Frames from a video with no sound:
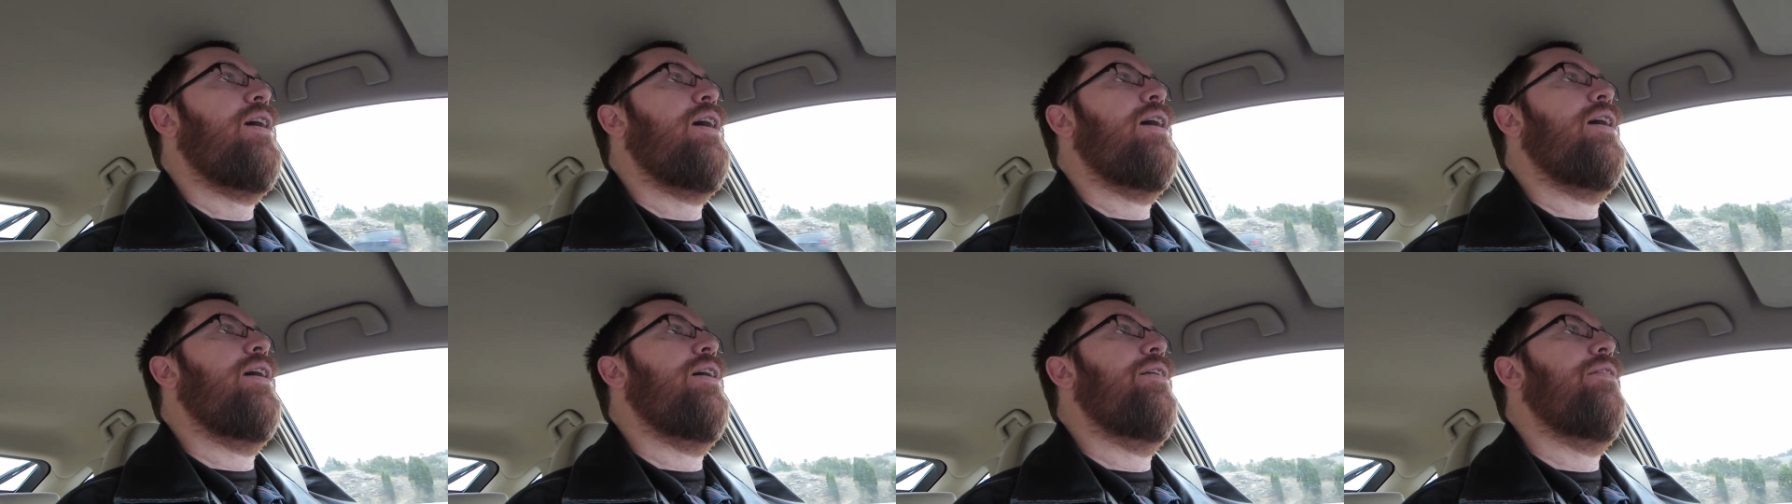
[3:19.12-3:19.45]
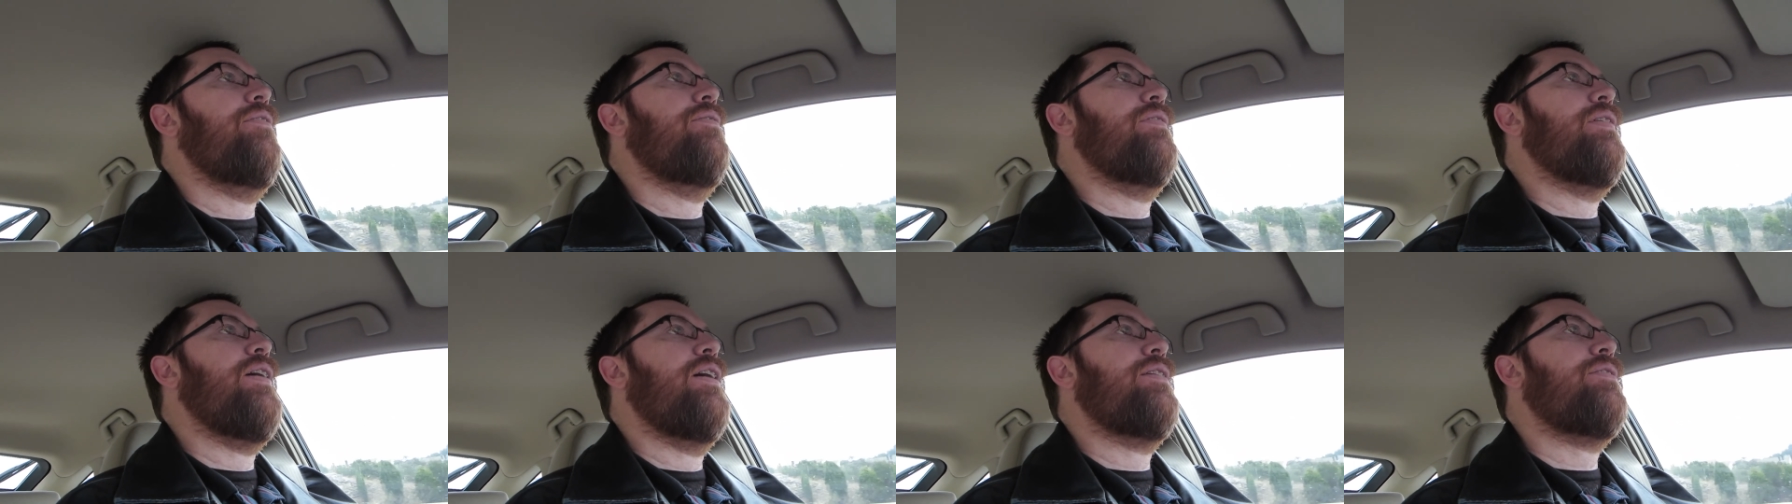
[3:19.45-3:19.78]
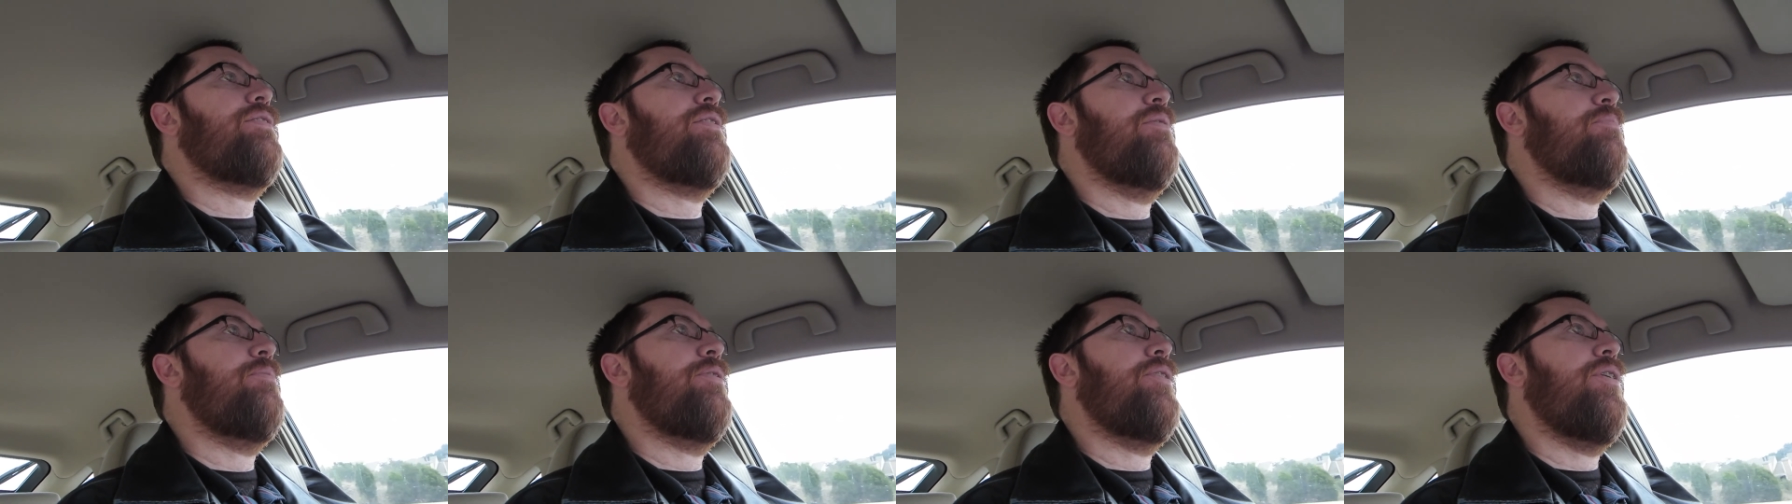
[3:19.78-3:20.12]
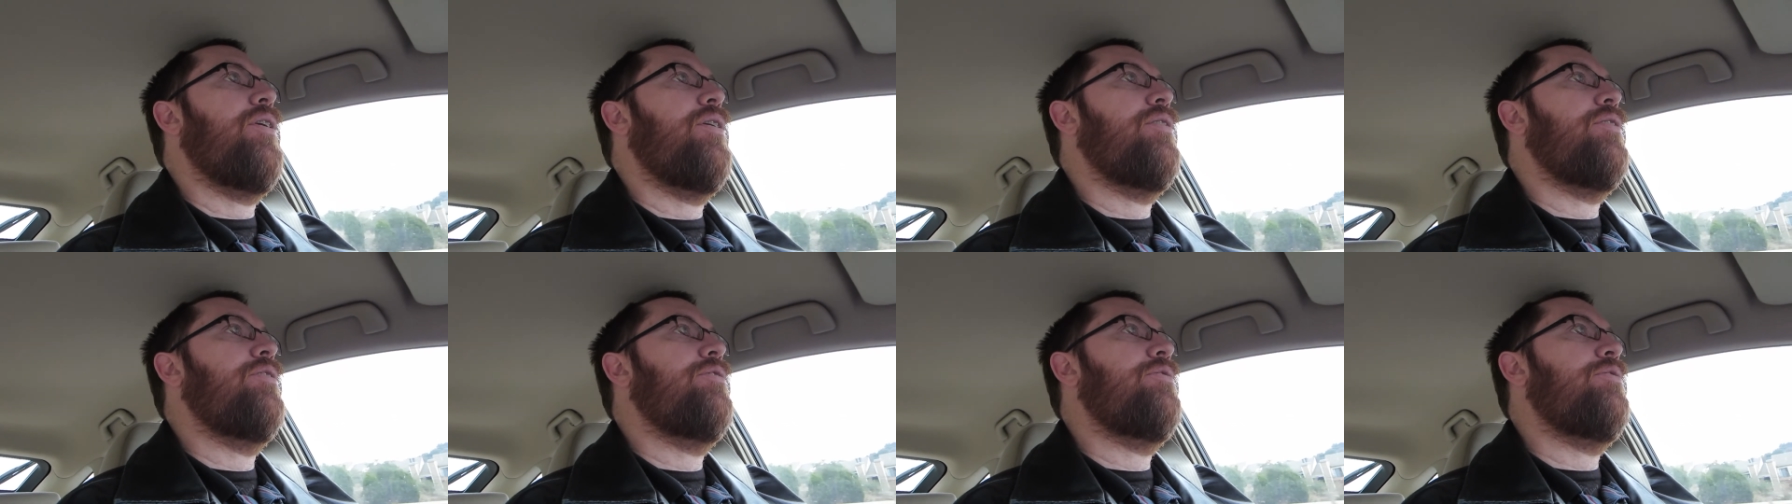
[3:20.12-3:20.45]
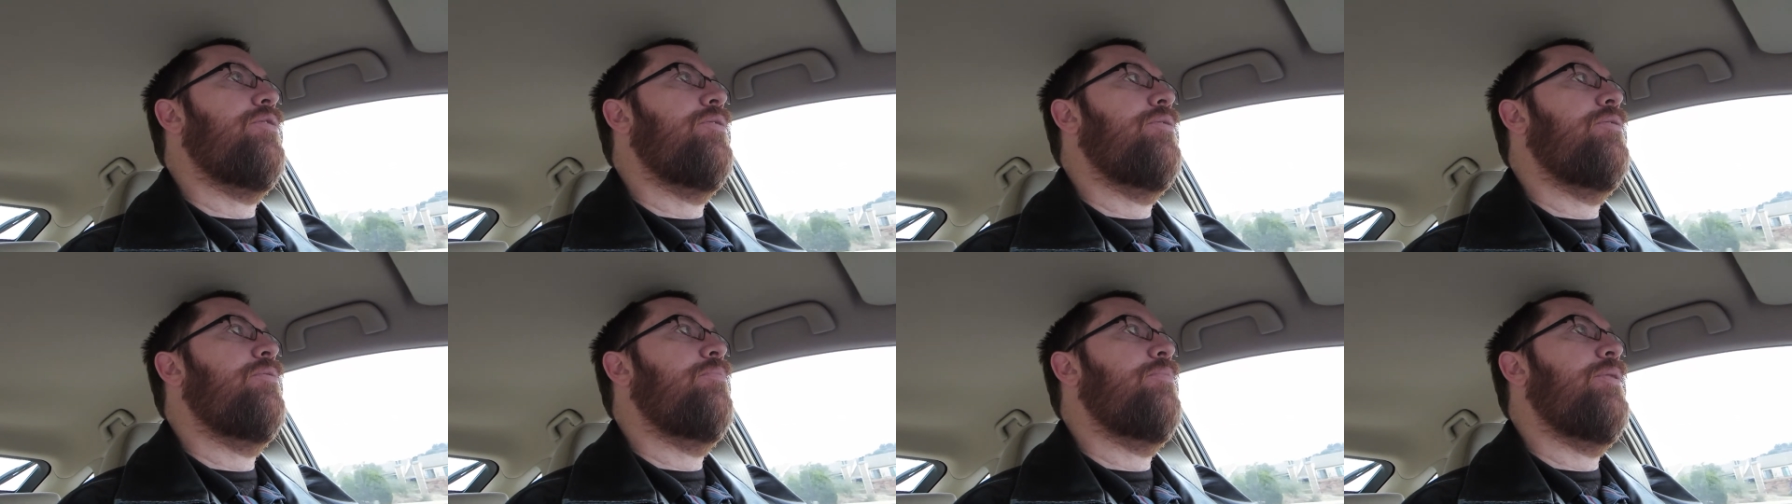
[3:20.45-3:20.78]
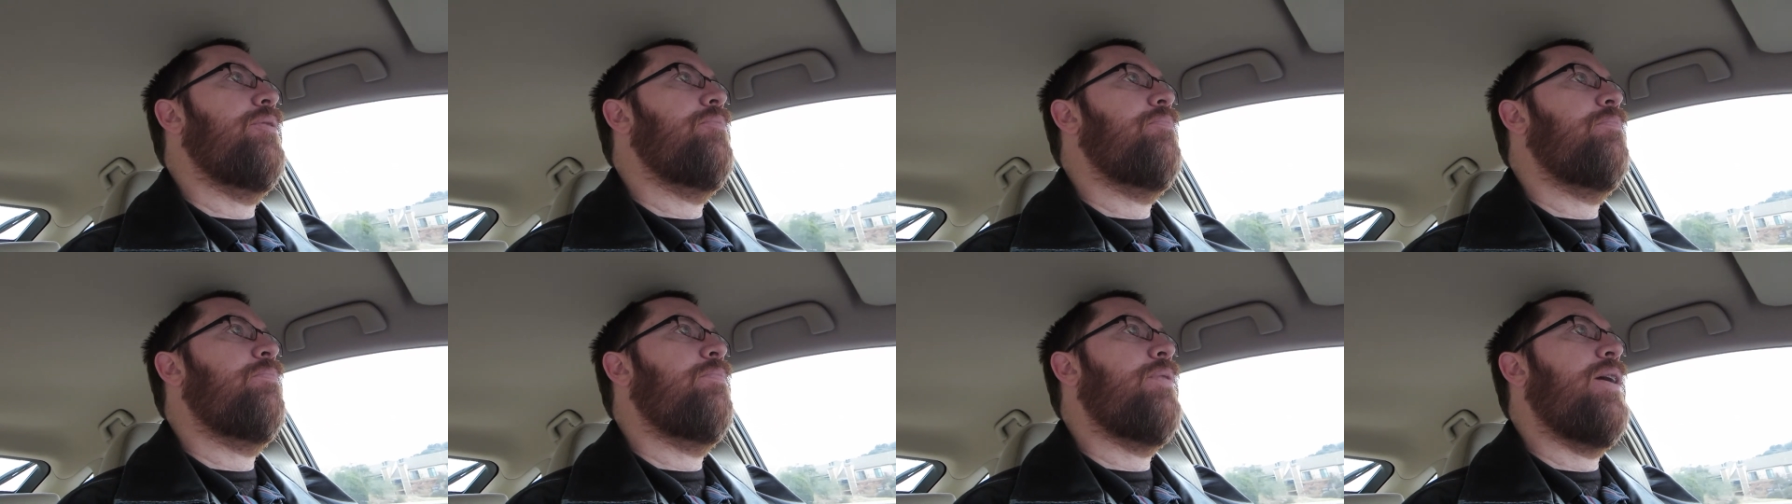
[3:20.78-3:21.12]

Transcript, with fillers: and that's going to be hard to do. But